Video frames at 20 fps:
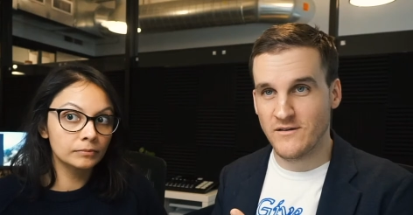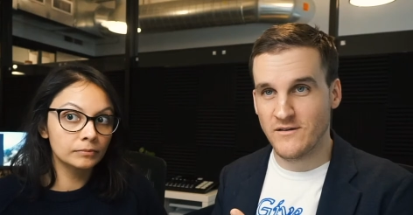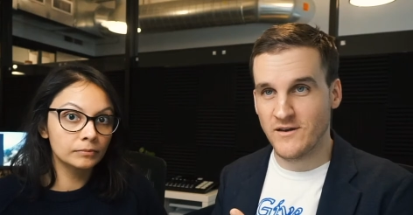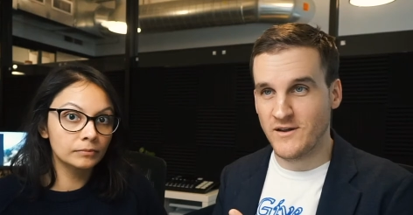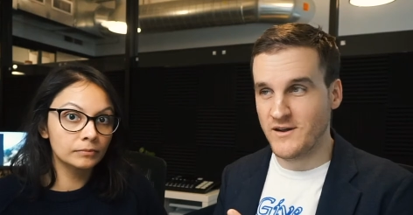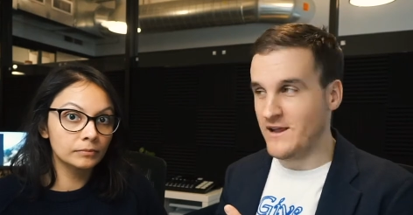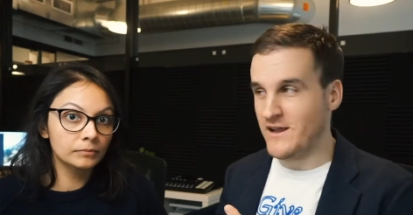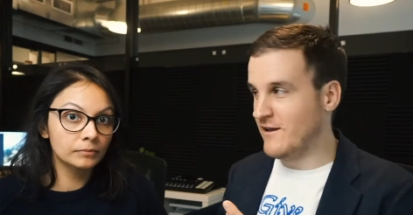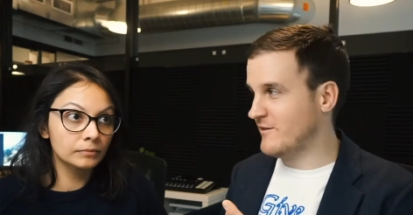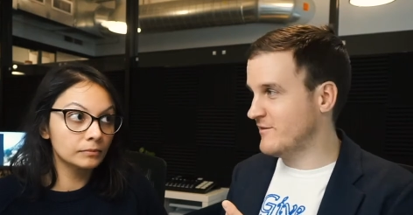
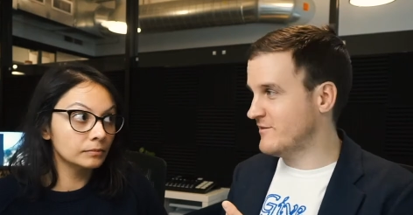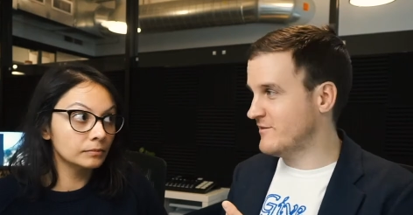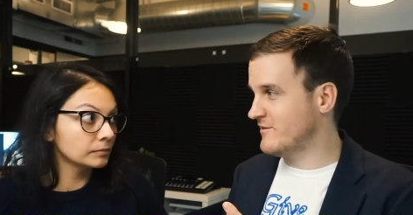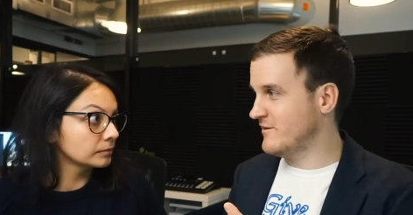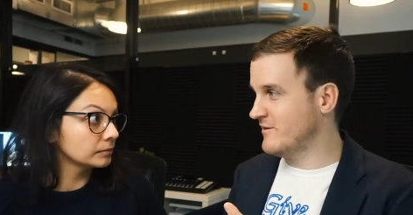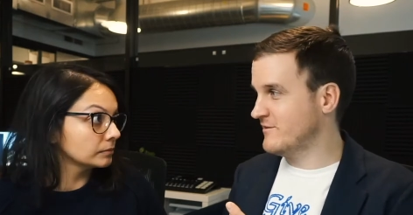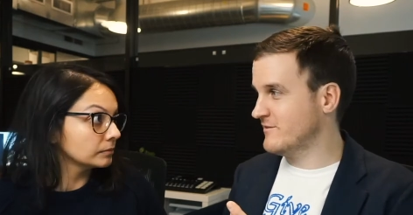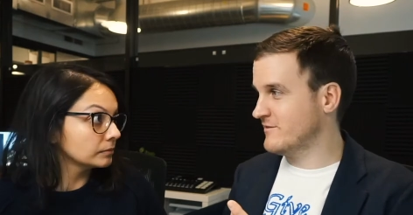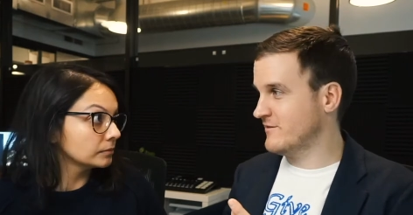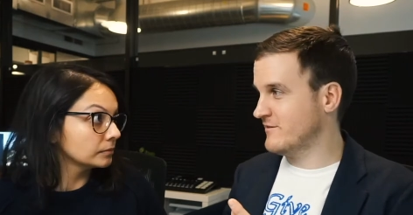
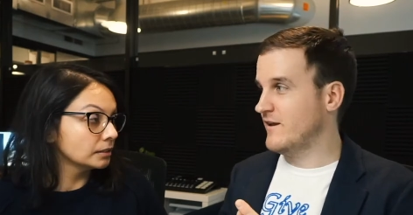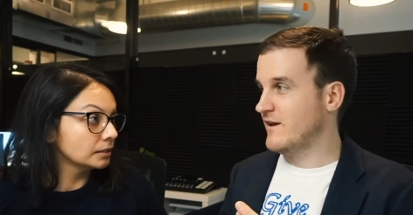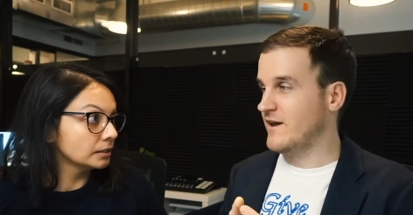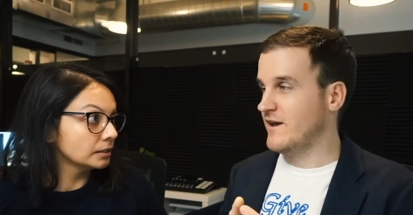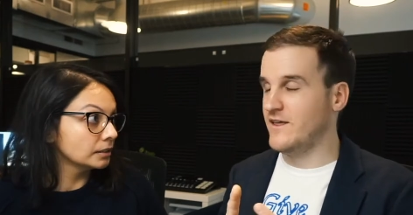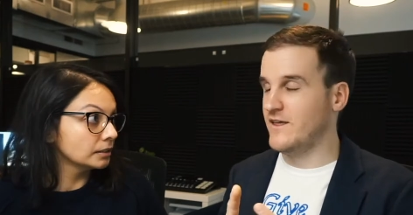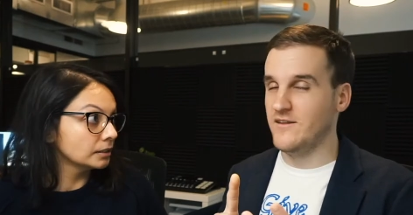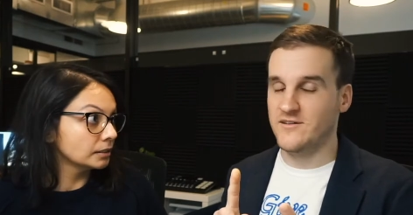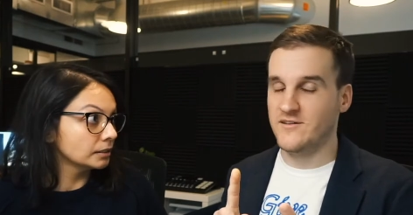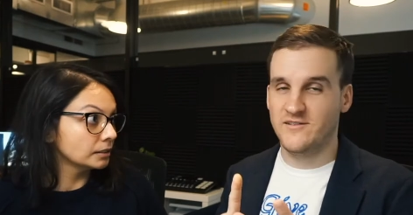Speaker 1: analysis.
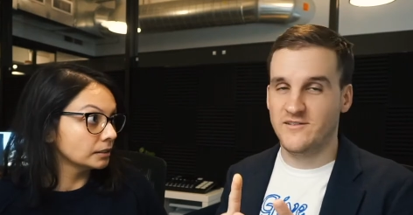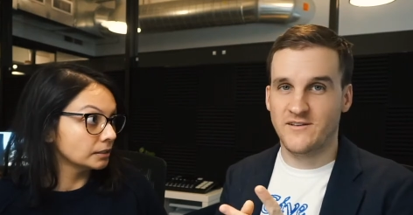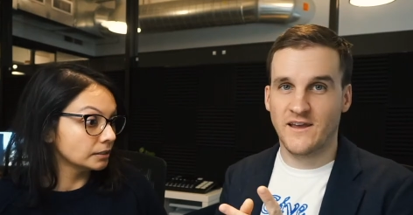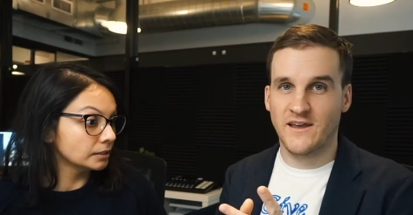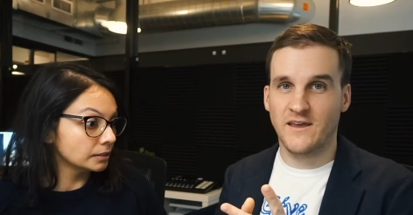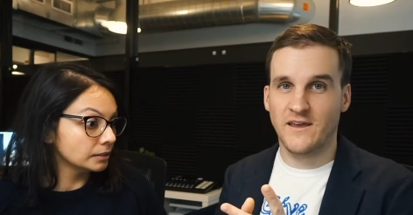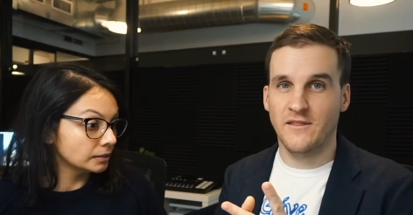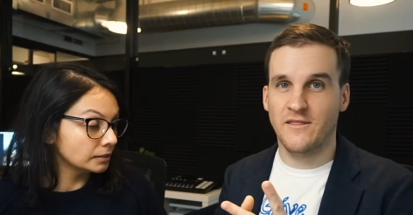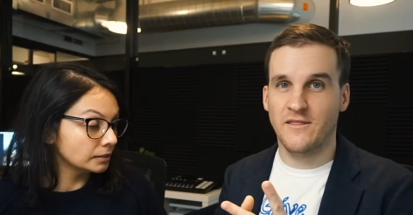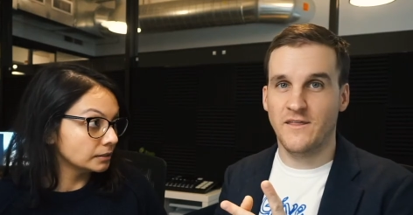And the
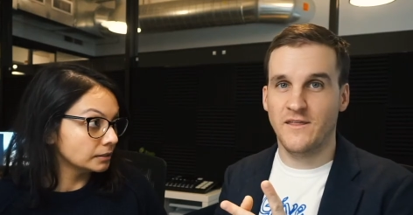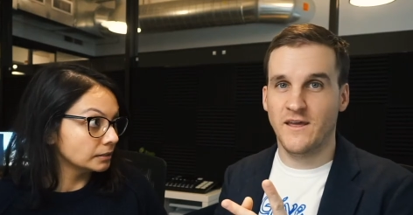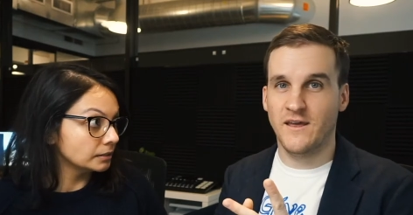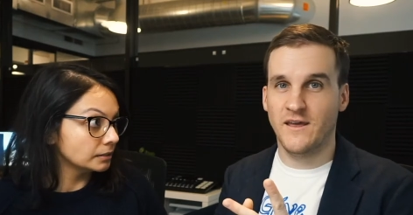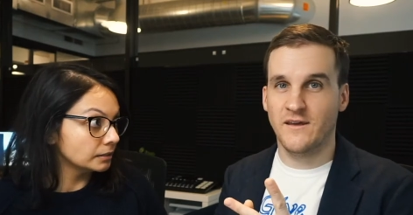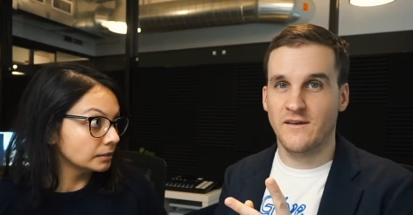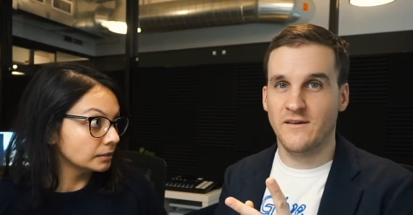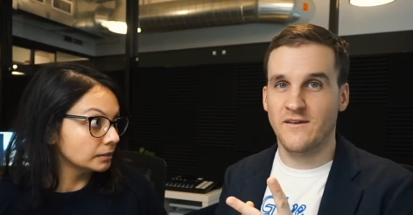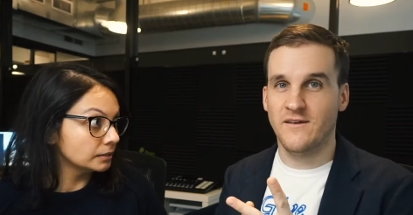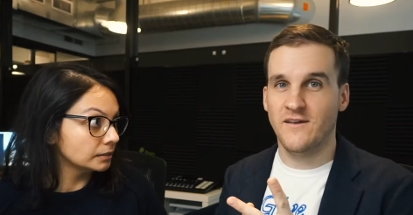second
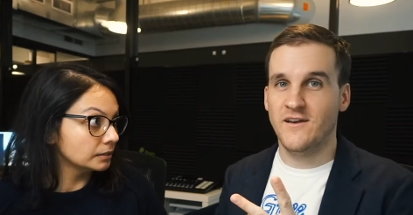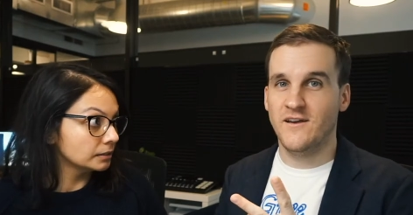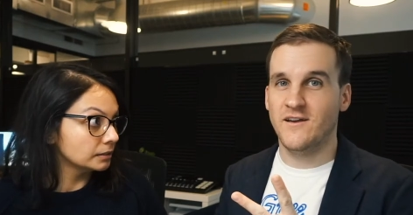thing